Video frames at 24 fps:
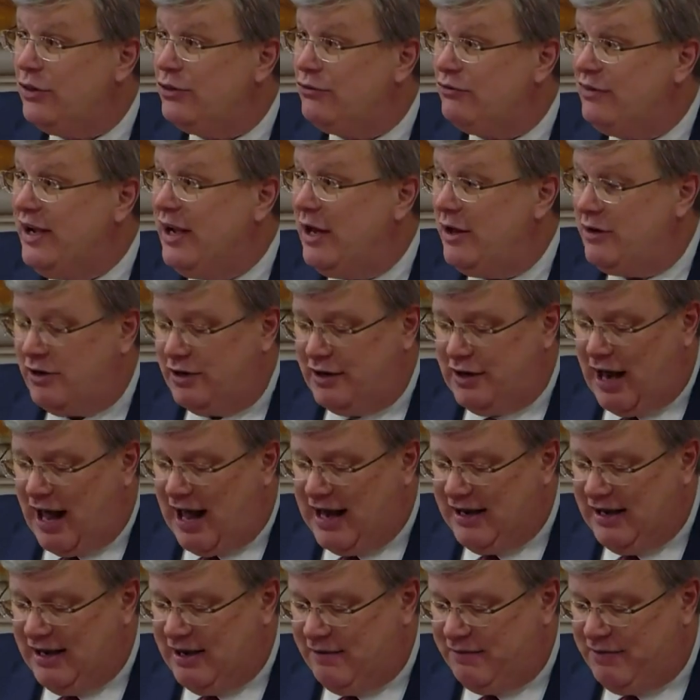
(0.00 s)

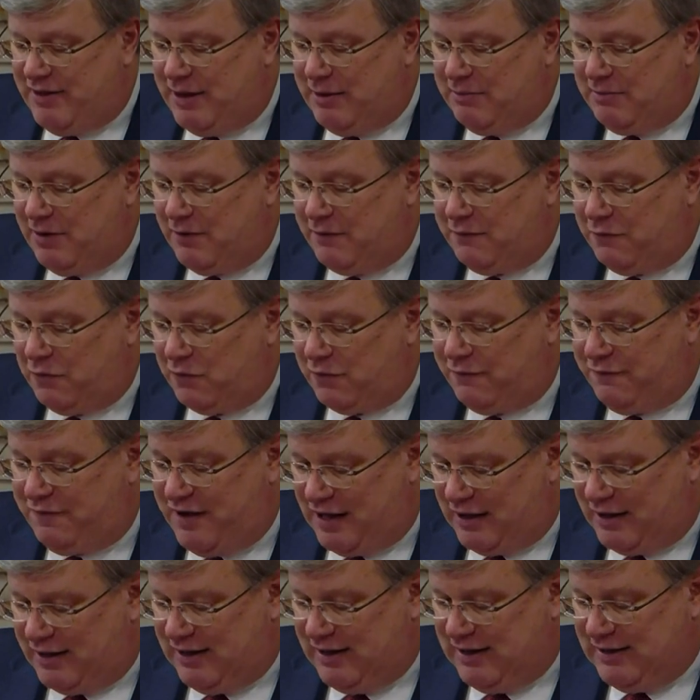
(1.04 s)
390 of them for
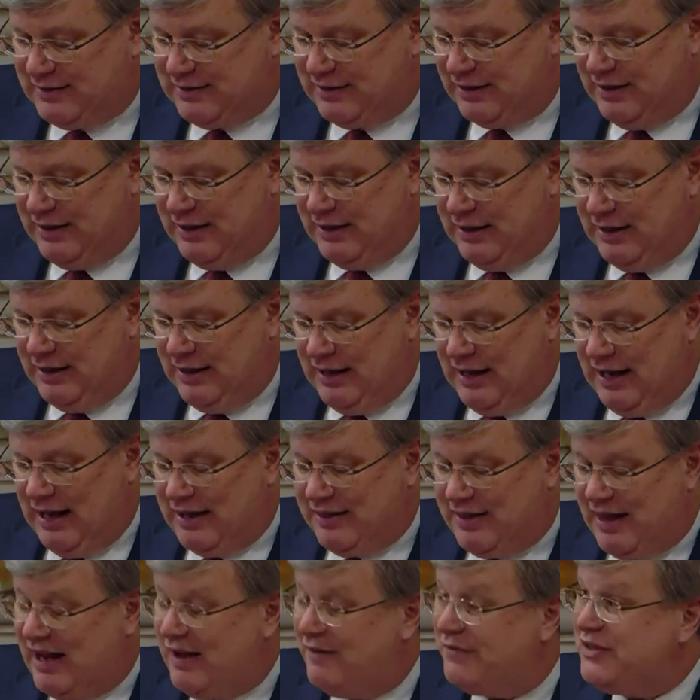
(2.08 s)
felonies.
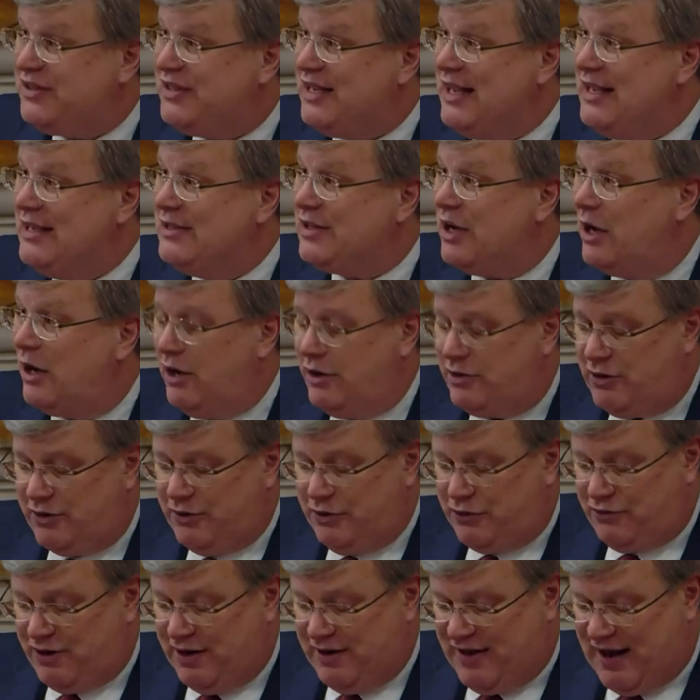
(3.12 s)
They have seized
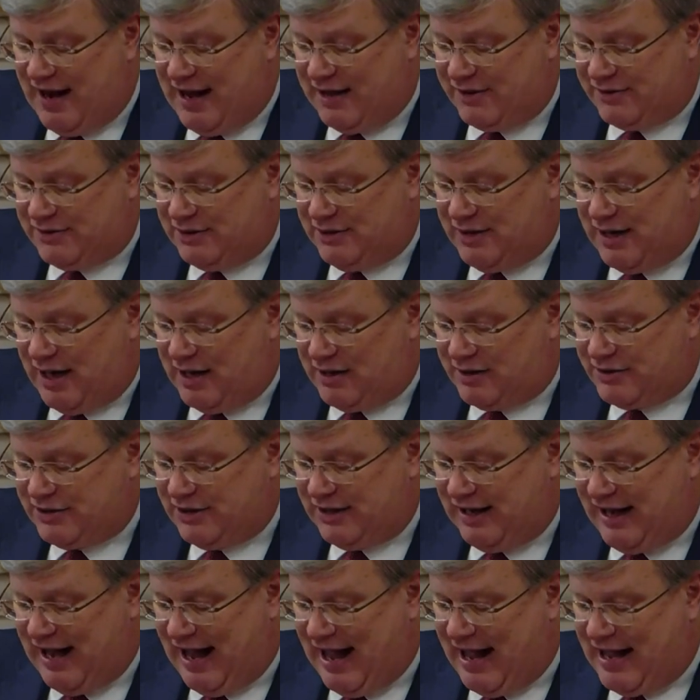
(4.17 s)
$103,000
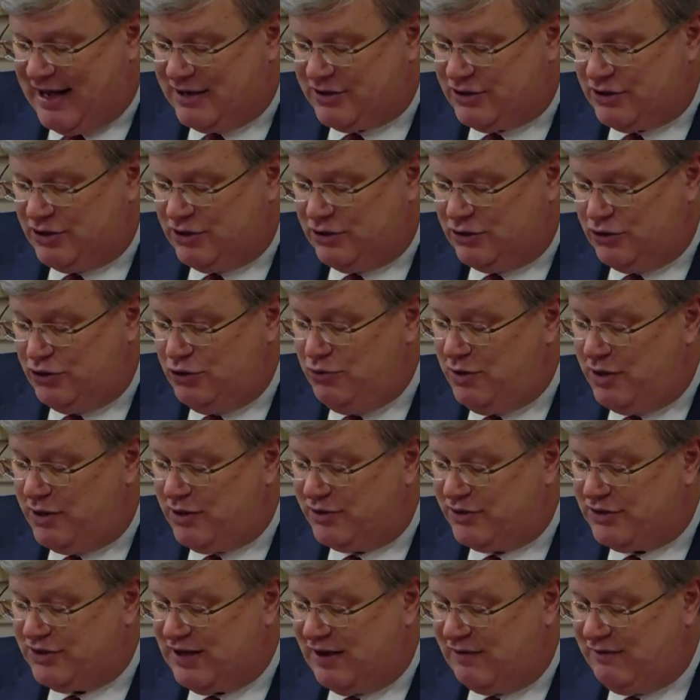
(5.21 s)
in cash,
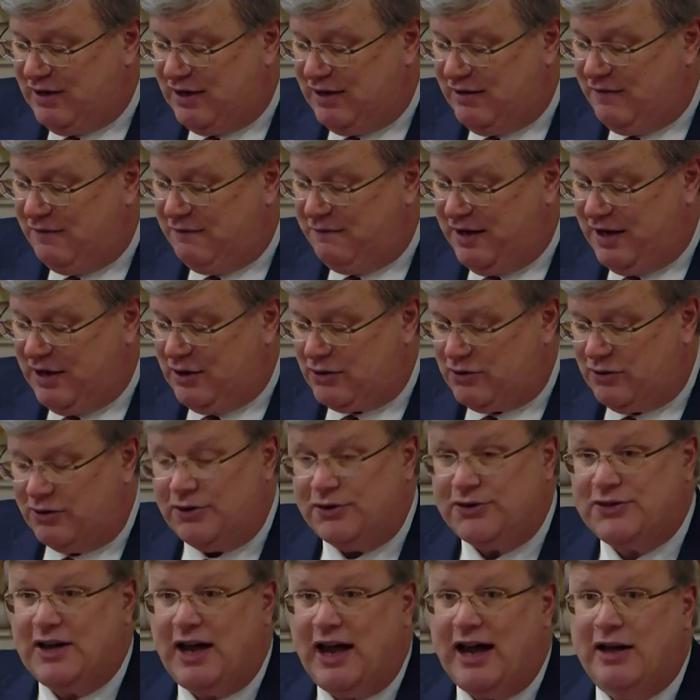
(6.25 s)
270
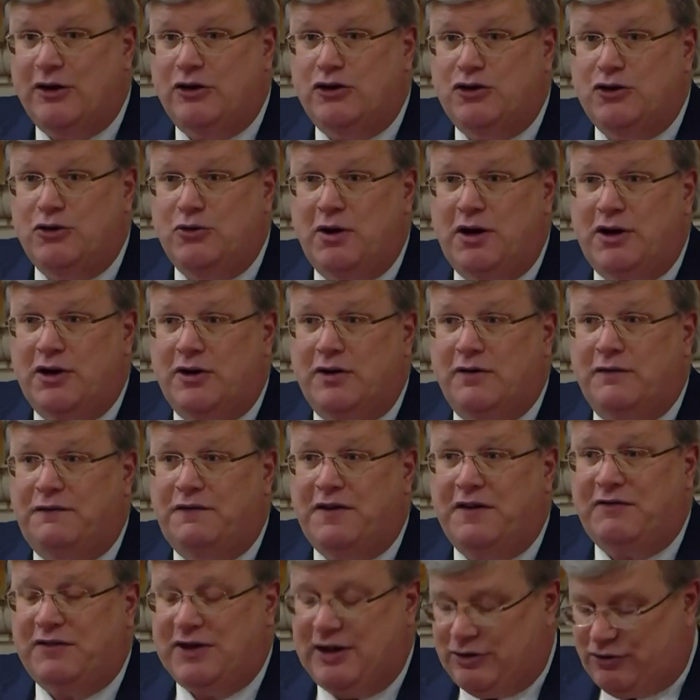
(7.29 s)
vehicles, and
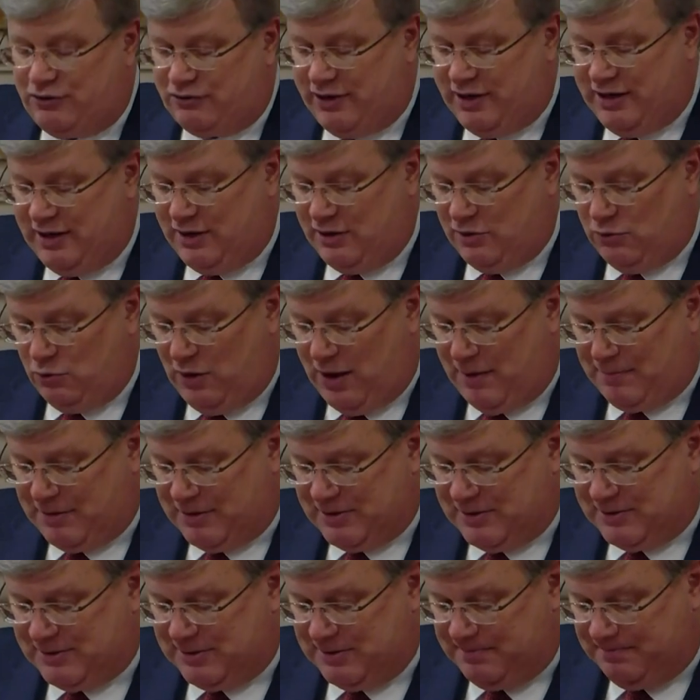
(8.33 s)
253
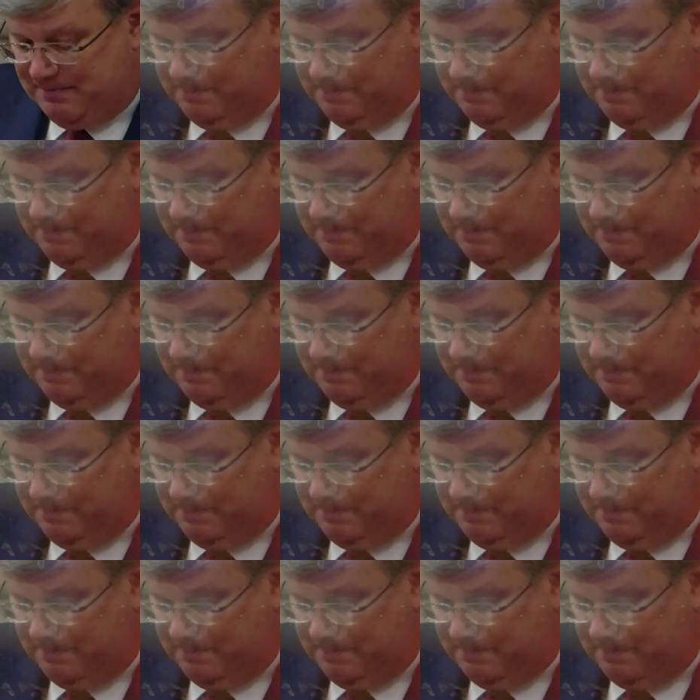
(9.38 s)
weapons.